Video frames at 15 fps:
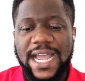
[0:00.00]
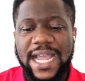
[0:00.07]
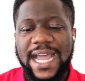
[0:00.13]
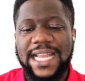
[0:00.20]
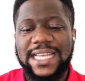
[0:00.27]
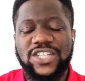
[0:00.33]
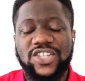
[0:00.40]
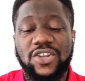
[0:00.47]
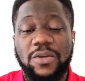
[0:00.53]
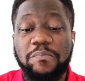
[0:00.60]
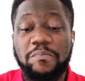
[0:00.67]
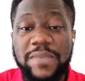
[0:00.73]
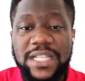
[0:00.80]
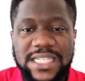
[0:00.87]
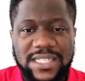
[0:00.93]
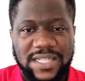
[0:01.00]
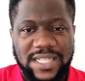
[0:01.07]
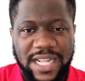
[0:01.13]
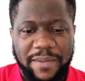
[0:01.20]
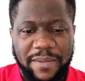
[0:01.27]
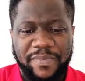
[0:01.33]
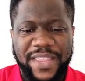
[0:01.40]
and submit to
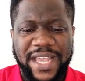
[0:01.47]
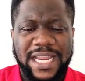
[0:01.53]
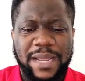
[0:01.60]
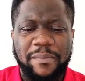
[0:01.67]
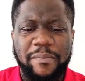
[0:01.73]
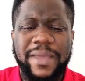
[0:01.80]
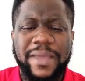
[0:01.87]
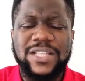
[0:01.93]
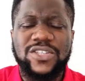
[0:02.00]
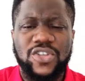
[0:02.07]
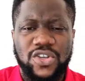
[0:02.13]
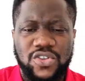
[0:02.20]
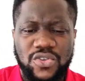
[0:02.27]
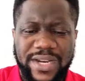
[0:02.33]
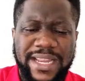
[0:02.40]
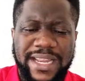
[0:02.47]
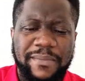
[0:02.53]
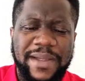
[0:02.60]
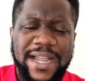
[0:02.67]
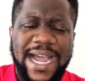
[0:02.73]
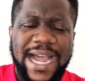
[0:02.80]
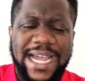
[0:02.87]
them. Let them mentor you. Let
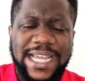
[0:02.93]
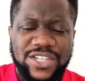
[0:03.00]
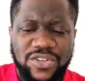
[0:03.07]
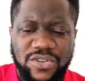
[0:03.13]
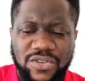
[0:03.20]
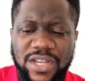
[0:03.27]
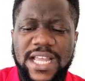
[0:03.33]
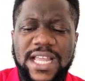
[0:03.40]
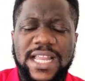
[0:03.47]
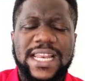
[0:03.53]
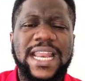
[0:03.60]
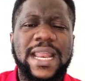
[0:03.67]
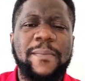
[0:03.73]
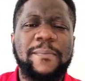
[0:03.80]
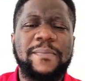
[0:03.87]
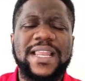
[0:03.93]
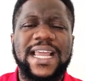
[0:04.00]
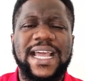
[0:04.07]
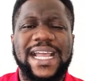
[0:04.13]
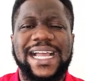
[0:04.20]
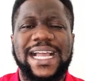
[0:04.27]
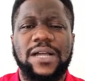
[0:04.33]
them guide you. Let them be
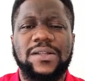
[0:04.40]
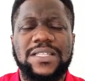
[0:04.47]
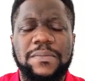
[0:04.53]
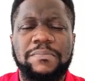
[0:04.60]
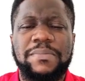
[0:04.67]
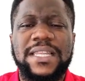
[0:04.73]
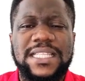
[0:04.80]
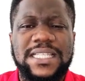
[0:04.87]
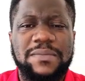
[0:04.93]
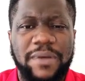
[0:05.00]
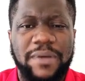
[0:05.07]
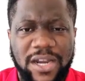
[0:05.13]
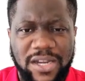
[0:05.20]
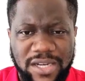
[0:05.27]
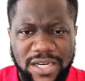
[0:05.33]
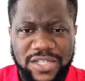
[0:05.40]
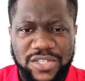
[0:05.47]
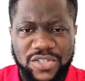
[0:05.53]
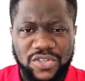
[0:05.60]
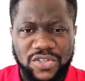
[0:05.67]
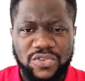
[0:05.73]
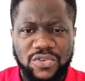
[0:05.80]
like accountability partners
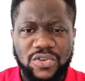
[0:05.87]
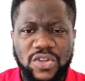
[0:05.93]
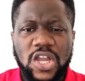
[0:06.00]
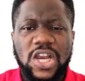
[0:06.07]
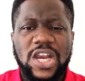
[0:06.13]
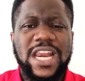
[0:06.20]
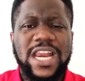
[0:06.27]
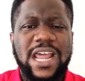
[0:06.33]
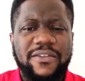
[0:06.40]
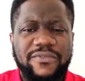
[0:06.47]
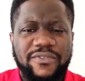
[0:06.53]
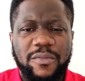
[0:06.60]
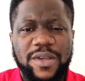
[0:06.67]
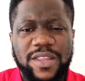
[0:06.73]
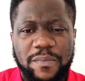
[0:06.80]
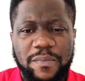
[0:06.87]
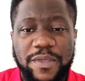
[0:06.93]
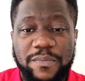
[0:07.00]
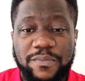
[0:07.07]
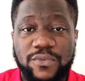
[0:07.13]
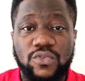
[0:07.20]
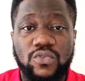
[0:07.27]
to you. Learn from other
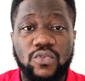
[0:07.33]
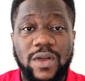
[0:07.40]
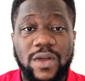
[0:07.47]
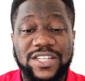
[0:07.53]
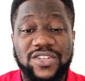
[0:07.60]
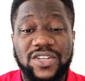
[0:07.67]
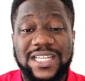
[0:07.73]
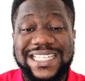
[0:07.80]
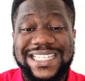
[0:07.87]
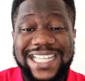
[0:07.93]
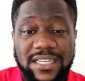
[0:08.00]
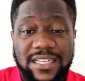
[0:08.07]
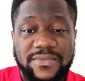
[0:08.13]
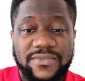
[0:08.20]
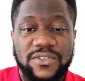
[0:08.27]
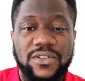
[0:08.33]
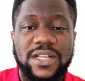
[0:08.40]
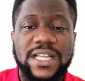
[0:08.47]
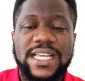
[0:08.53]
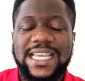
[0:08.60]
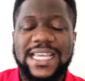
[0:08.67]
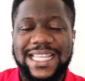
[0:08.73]
people who are successful
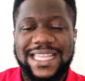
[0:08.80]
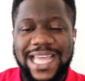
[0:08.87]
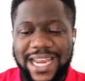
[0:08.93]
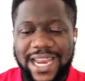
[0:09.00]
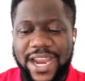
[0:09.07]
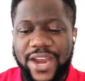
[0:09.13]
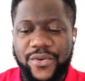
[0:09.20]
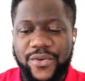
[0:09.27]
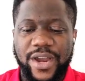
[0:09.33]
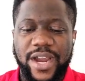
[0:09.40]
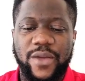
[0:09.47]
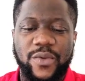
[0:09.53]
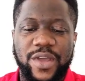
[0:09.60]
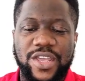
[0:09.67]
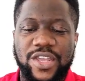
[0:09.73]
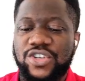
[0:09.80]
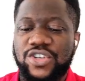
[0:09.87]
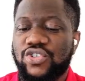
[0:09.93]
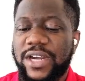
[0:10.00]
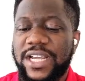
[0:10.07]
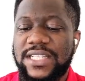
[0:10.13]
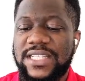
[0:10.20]
in that area where you're
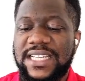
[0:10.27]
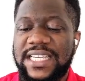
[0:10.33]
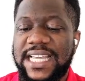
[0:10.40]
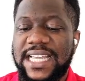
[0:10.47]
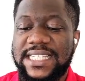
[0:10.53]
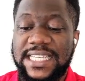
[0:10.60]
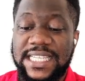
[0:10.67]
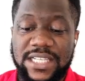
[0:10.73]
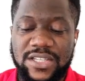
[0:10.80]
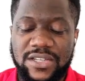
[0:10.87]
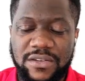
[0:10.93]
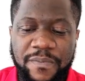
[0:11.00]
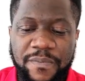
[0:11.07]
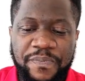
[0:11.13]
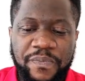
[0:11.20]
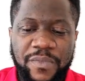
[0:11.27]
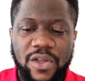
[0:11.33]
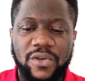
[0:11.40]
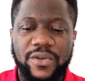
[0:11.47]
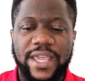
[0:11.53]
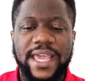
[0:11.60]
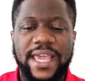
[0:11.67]
trying to get into.
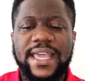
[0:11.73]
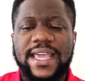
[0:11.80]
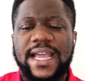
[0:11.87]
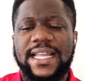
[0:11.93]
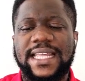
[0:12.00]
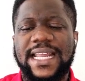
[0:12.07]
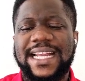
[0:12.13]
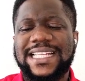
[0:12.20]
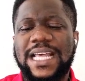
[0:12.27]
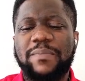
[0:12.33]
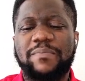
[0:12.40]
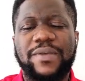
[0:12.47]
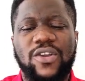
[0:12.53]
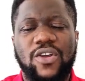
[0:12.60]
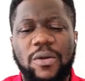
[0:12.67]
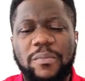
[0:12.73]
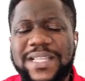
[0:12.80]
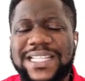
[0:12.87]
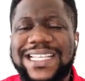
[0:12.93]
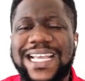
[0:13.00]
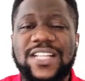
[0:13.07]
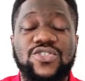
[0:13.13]
Okay. And then I said, be
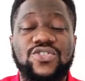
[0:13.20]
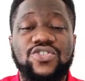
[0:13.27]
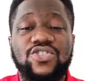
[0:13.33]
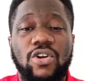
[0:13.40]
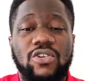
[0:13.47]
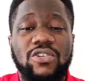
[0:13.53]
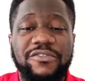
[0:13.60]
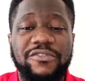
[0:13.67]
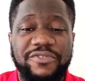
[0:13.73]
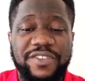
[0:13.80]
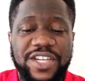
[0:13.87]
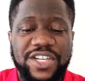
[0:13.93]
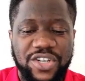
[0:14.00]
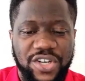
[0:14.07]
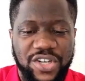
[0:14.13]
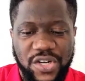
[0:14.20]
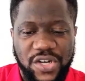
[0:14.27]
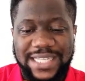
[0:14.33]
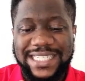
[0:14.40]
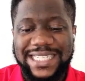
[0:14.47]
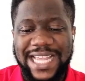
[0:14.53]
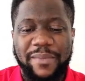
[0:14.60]
committed to your own vision, your
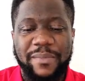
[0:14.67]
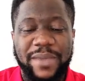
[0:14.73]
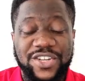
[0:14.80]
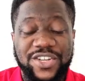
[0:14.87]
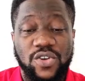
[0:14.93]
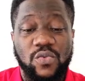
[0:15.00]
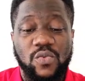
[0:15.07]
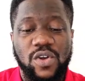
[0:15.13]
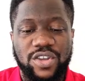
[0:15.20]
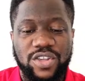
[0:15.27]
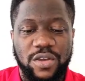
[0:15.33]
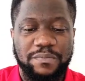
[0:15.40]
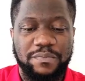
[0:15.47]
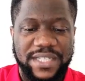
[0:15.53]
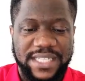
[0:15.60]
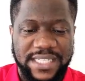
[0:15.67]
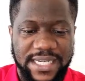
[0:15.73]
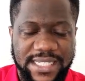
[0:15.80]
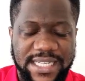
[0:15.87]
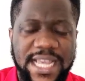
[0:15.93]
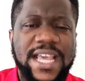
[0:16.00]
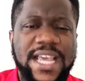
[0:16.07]
assignment, your work, your
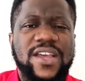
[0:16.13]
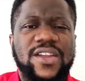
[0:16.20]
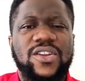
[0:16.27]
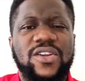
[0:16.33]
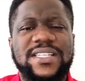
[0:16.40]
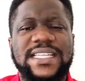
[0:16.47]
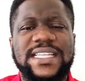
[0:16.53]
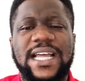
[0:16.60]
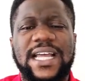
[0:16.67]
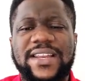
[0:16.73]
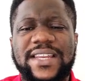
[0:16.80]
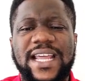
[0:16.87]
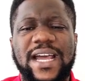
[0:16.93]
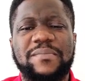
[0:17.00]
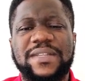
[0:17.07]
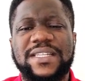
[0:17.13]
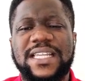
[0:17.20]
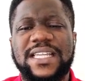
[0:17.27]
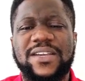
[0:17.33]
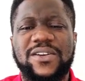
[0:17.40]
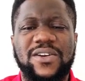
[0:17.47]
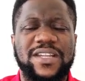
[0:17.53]
business. Don't sit down there and be
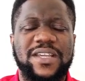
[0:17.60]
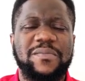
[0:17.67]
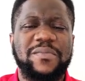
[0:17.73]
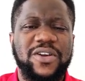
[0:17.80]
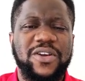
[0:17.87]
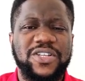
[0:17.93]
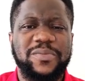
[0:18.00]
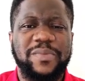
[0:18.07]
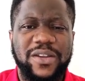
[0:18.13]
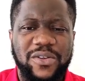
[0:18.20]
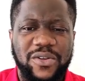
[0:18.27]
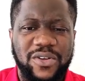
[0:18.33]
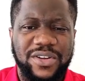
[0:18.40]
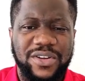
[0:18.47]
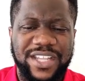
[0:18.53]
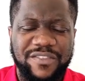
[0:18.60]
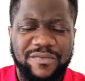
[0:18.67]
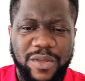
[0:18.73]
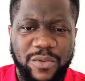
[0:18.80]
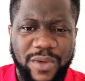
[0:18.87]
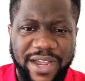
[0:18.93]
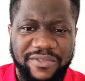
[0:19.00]
saying, God, give me husband or God, give
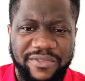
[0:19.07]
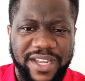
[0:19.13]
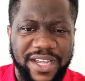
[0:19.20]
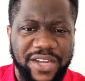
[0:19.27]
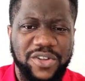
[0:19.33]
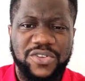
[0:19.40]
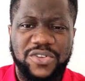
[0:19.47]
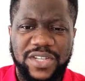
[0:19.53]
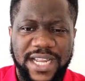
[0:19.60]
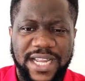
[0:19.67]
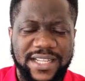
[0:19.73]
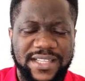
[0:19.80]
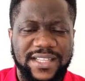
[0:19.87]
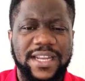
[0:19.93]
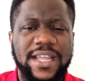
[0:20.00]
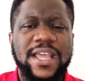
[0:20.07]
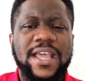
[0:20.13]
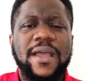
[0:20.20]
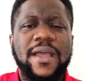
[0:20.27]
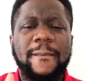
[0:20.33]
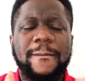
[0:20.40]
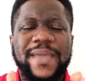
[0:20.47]
me wife. You're not doing anything.
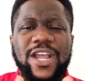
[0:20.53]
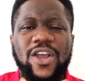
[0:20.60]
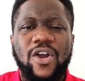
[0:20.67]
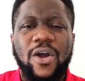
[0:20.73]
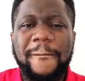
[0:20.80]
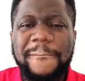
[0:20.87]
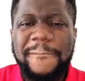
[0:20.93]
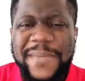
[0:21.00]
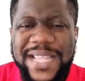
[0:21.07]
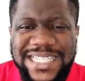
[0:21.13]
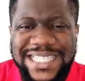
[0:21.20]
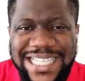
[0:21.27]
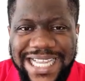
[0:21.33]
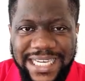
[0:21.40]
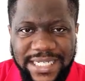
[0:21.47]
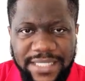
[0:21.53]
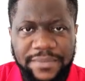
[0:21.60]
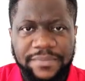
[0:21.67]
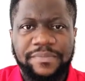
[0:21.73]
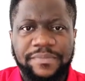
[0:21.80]
Be committed